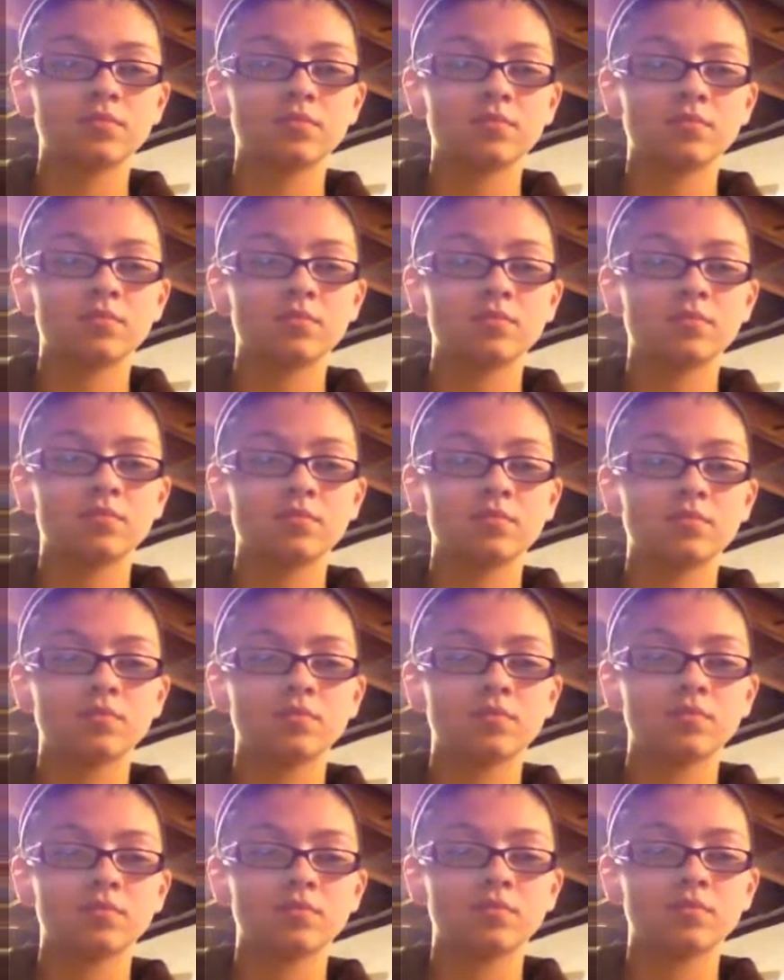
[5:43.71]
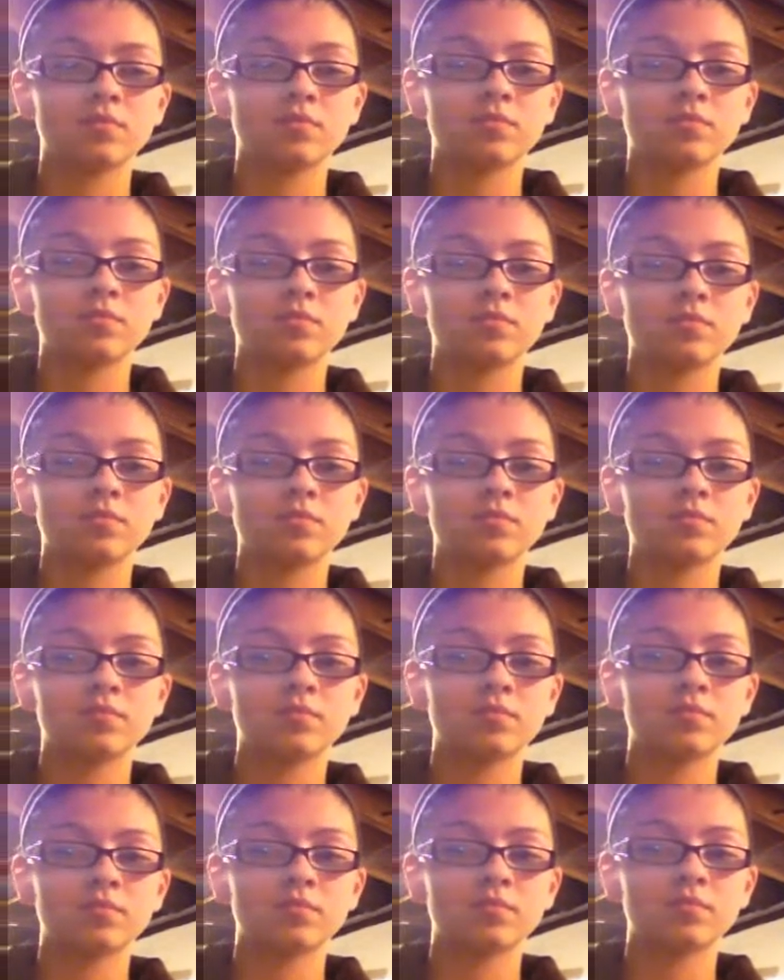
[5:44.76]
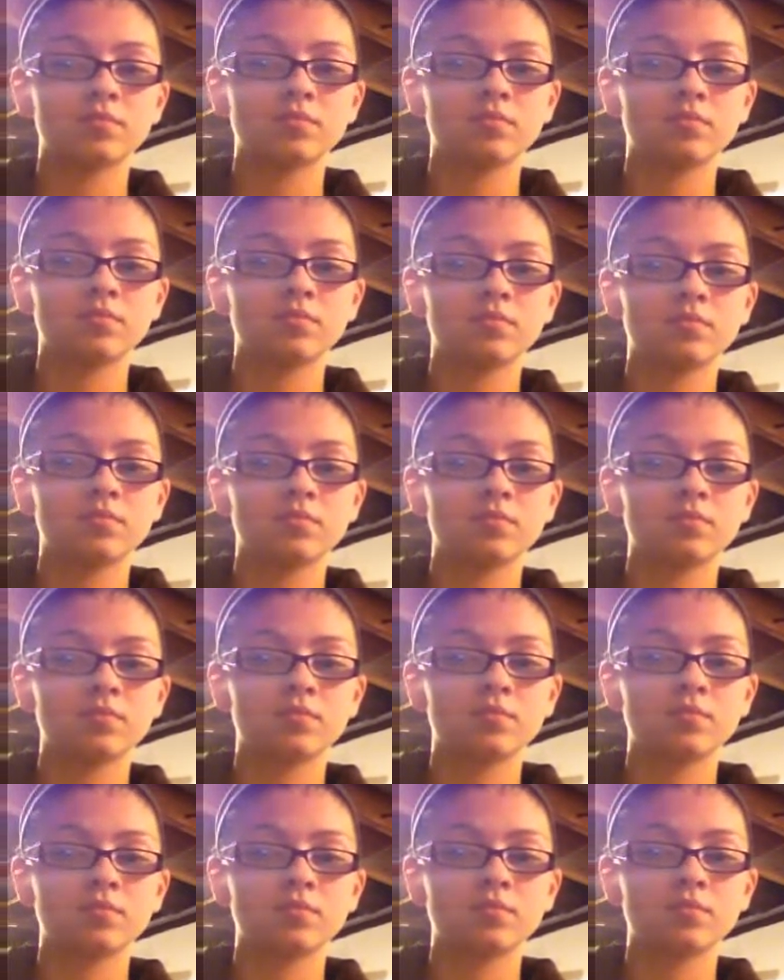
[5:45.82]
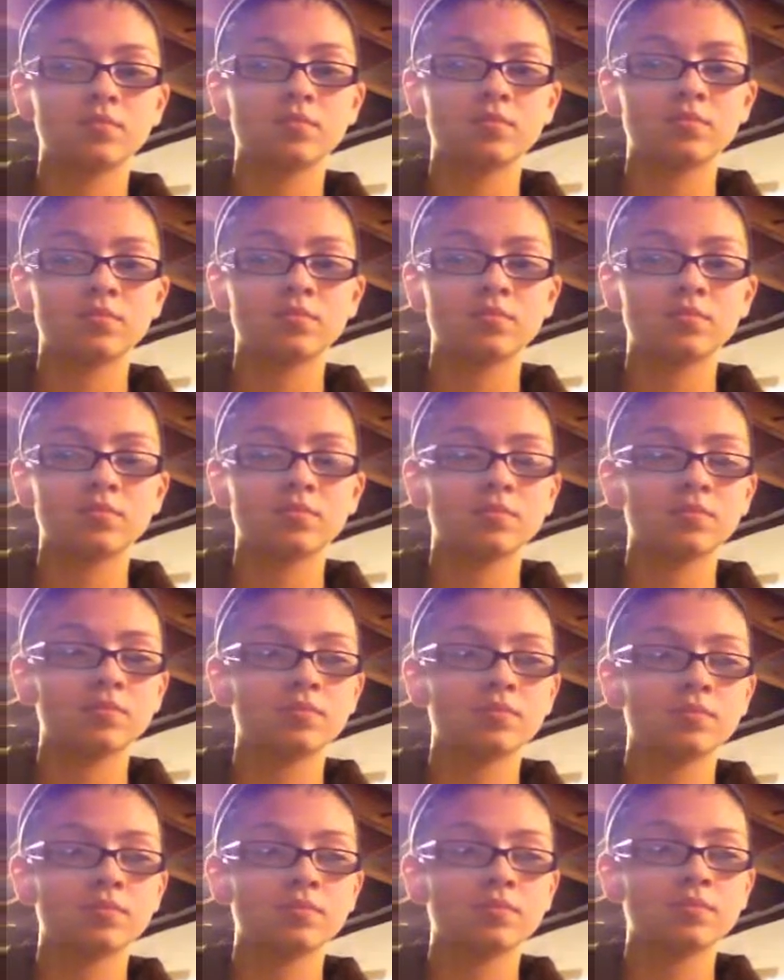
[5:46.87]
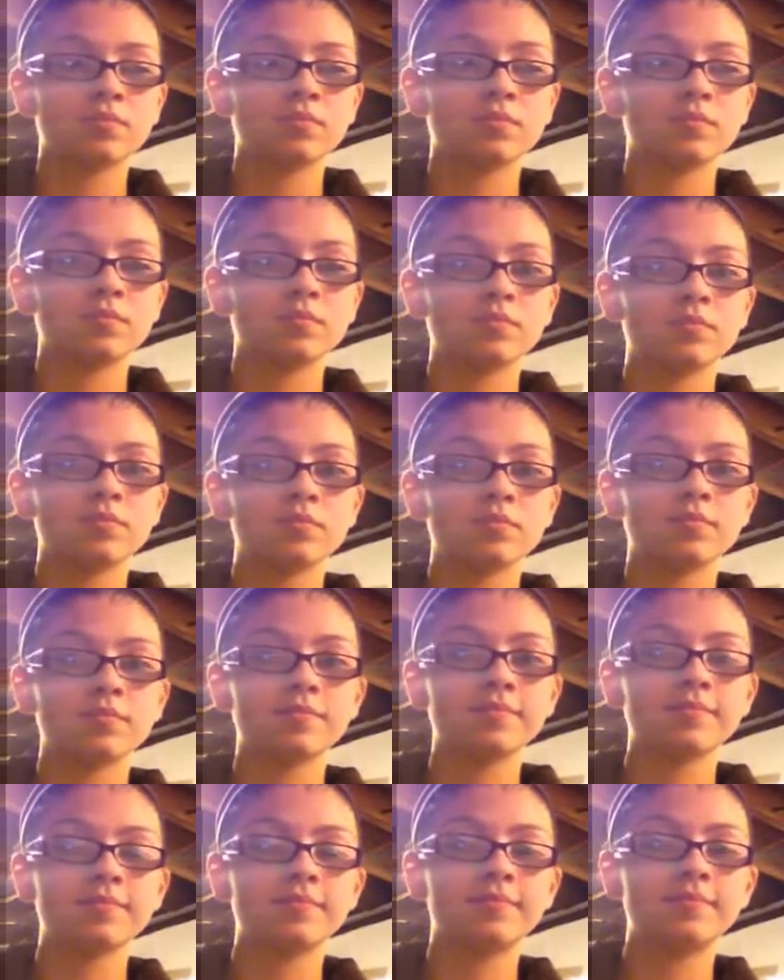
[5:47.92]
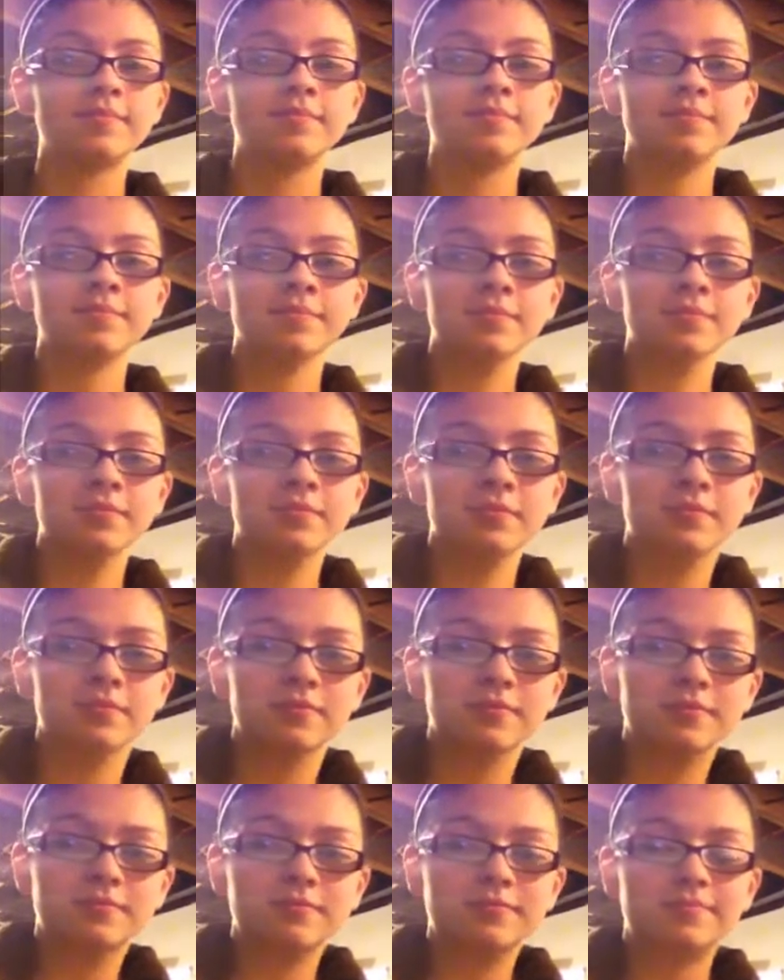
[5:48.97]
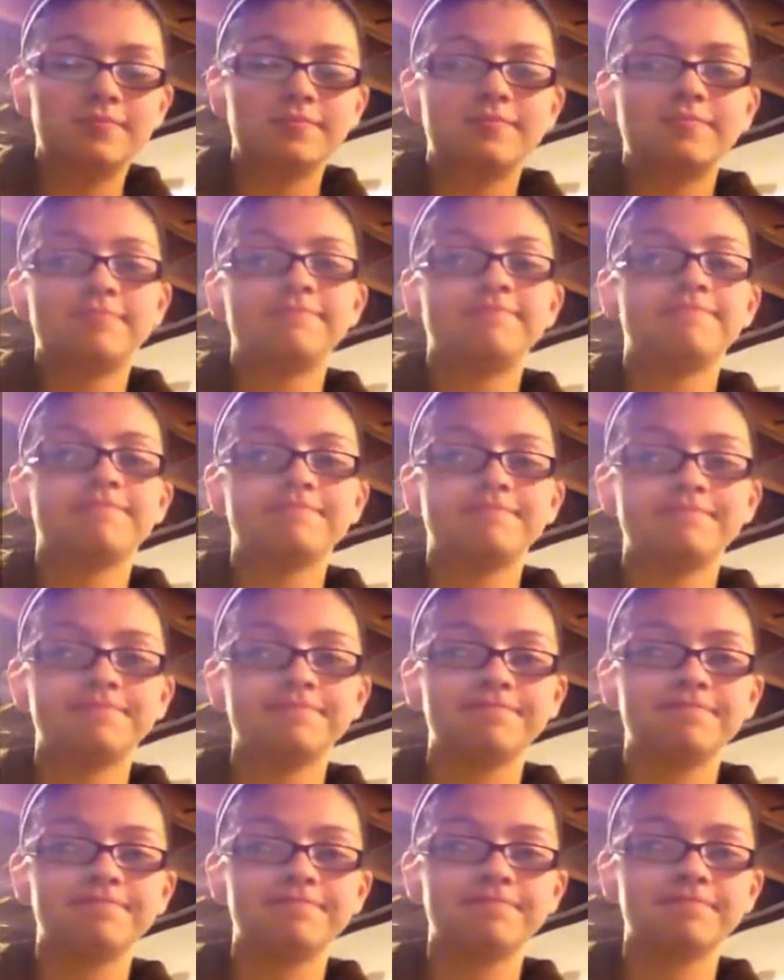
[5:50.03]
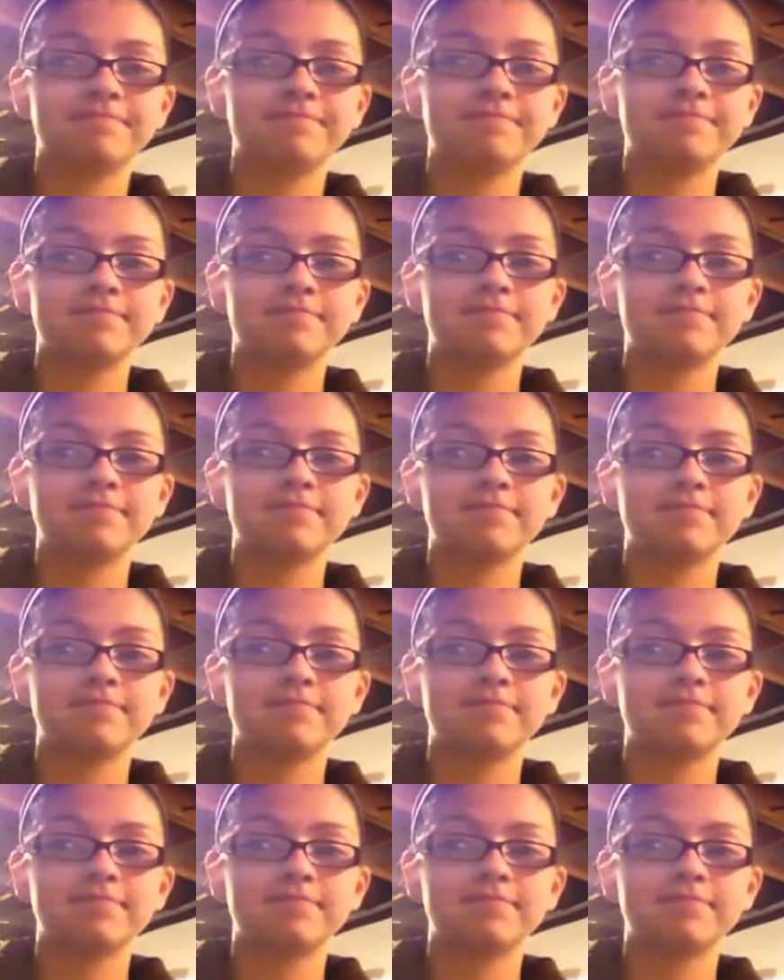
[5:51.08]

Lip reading: The person shown says nothing.